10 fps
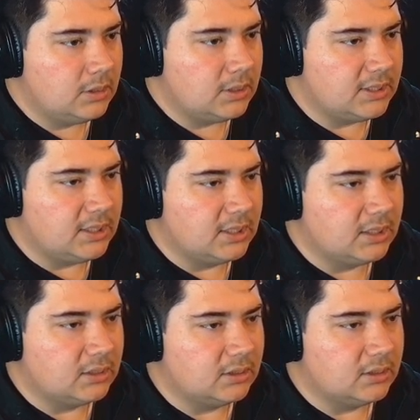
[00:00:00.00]
And
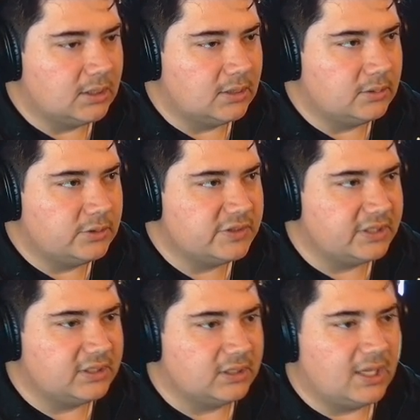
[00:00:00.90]
again, just
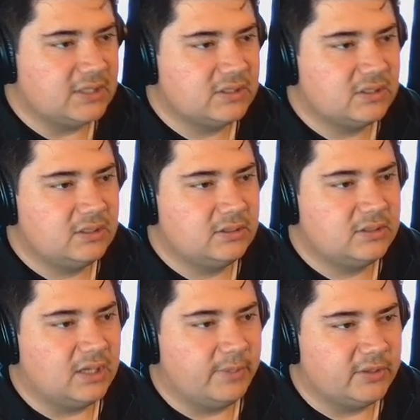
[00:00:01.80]
like the last time